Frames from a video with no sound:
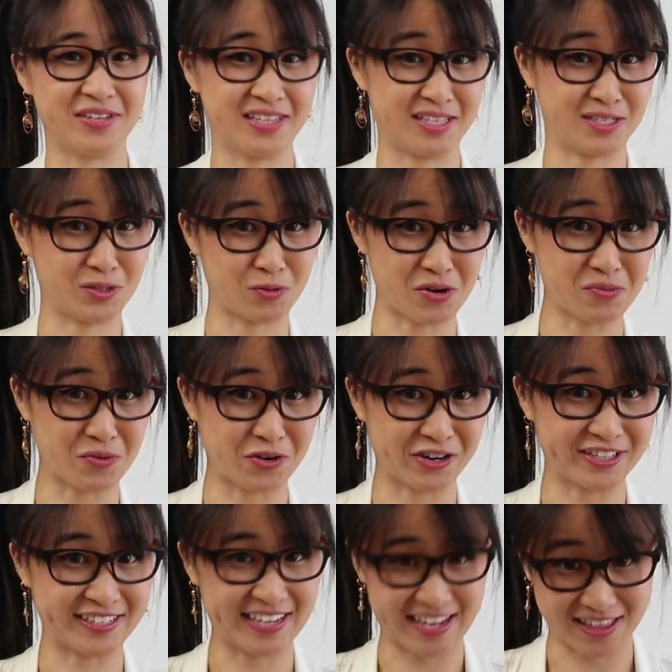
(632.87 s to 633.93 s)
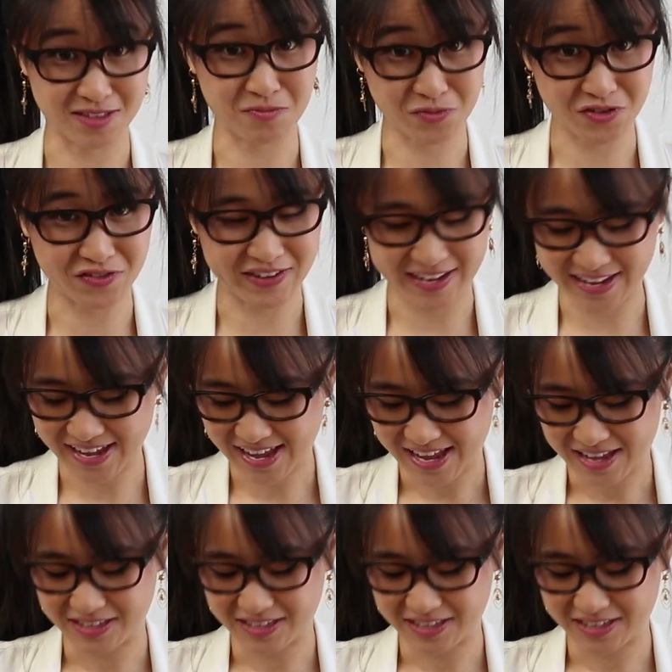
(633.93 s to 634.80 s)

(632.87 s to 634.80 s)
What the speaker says: with the storyboards and the movie,